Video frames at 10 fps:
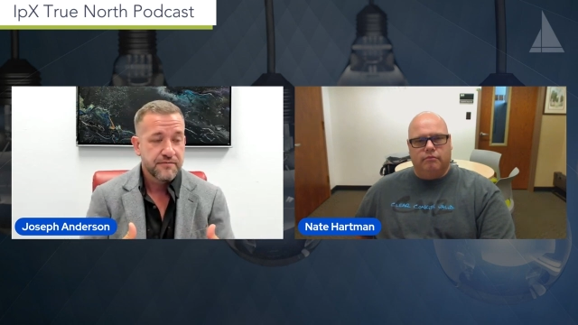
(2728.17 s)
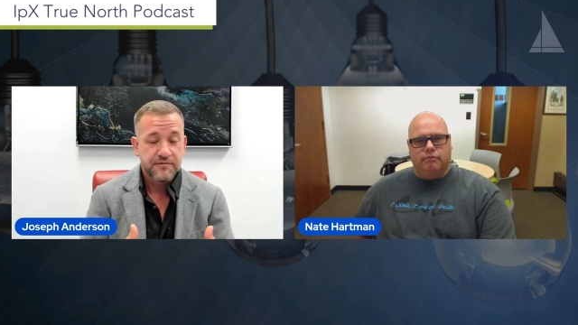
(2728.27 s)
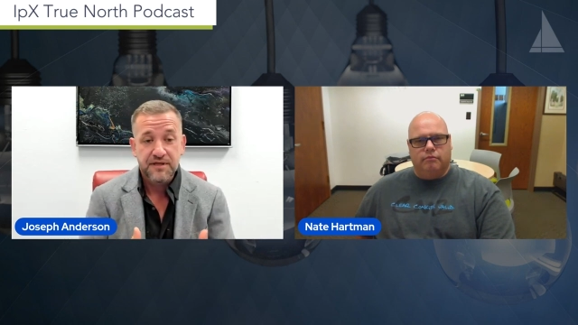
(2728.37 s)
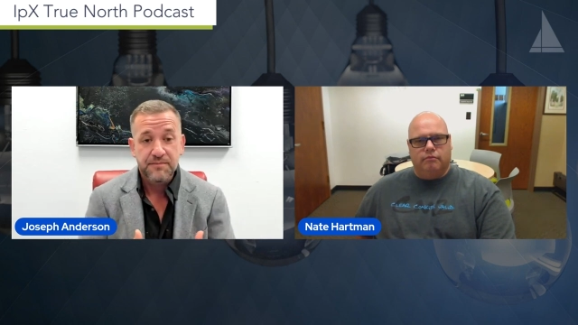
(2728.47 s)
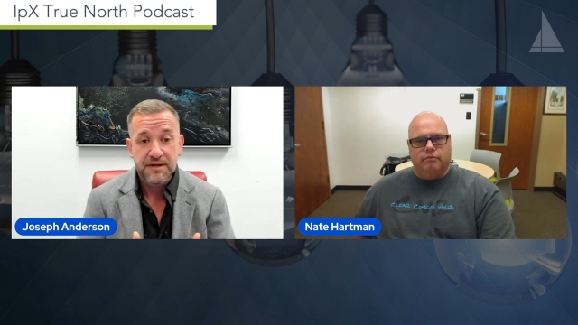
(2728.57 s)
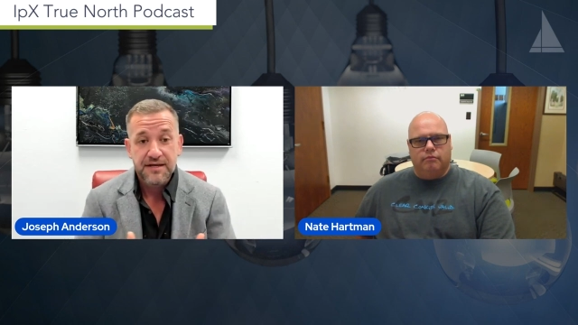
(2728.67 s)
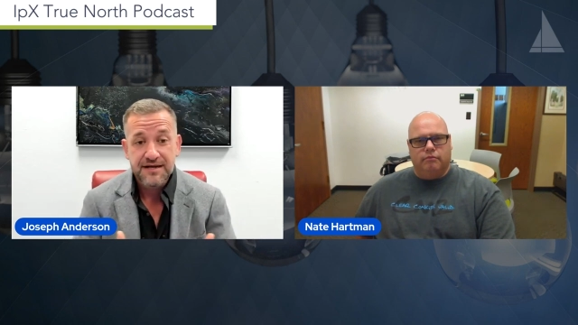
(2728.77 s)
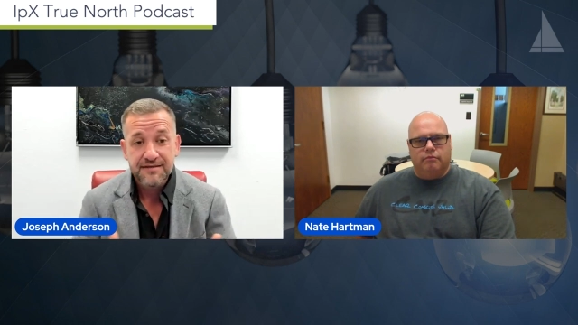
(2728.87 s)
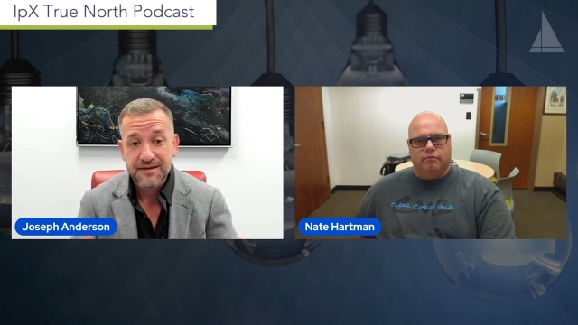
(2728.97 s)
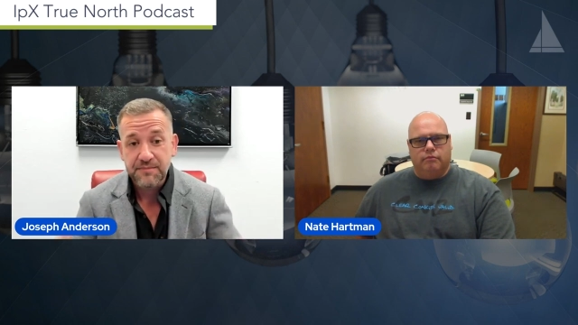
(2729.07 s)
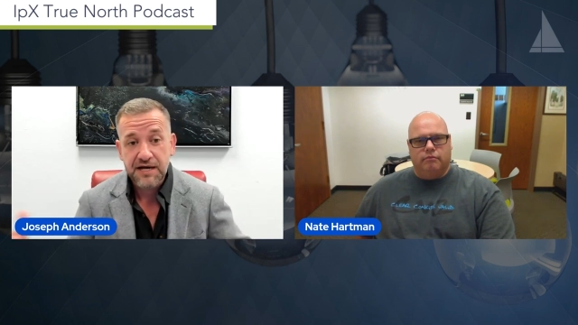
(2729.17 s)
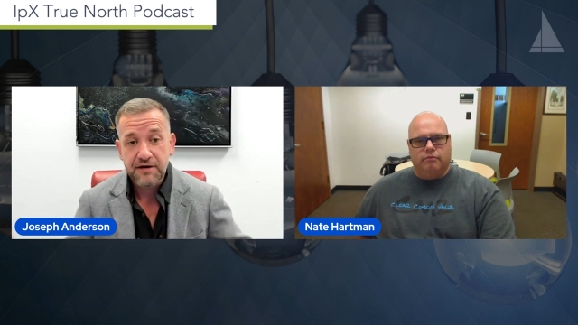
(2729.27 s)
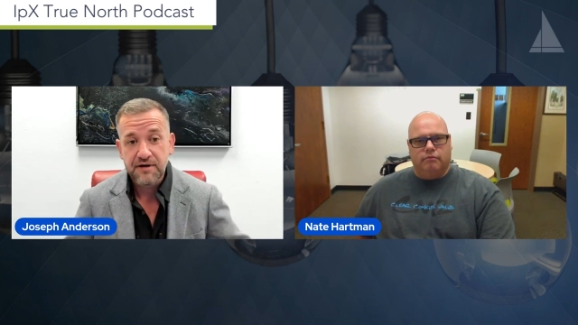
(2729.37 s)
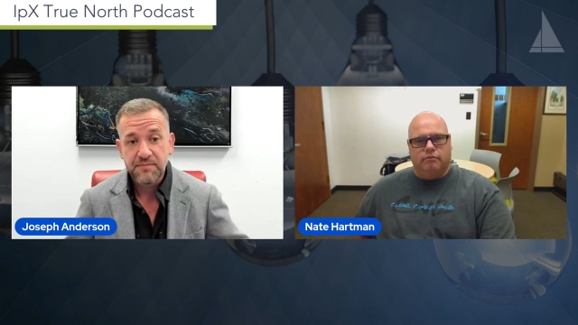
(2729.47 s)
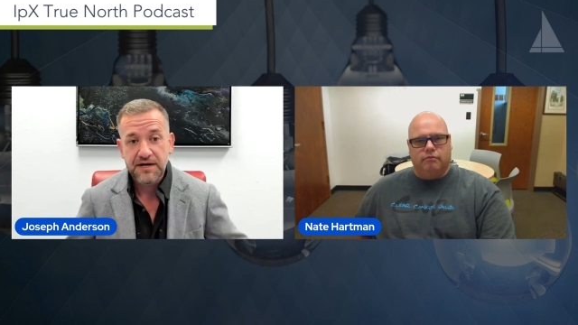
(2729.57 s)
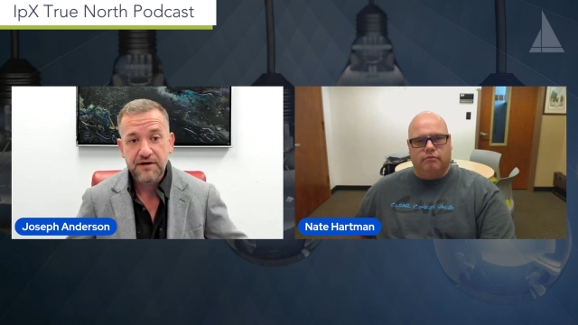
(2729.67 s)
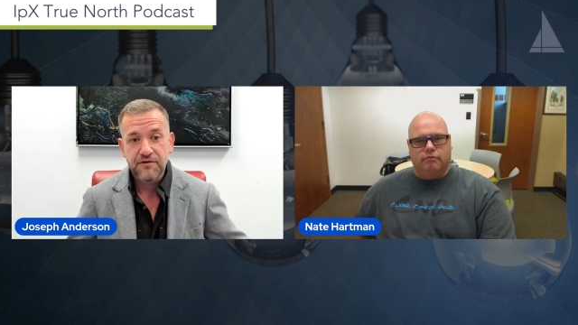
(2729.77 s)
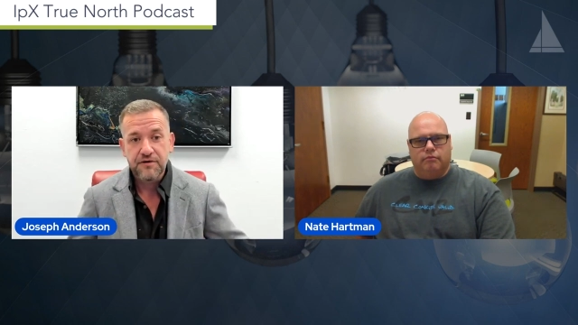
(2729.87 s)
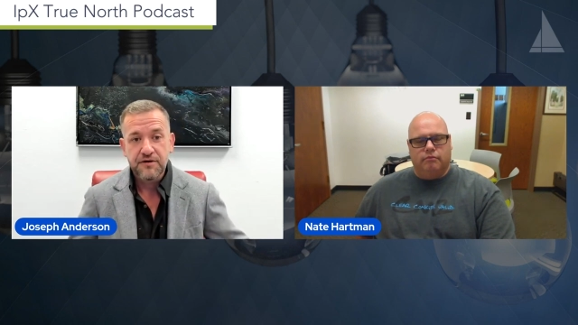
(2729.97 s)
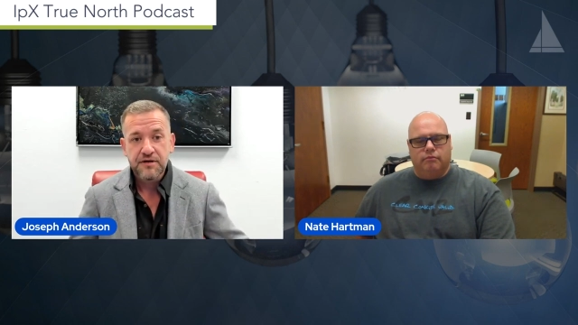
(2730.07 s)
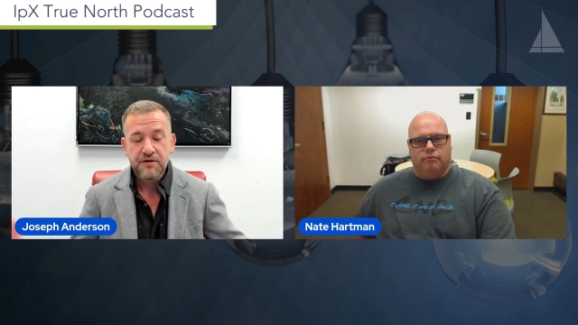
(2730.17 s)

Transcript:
Speaker 1: really anything battery powered,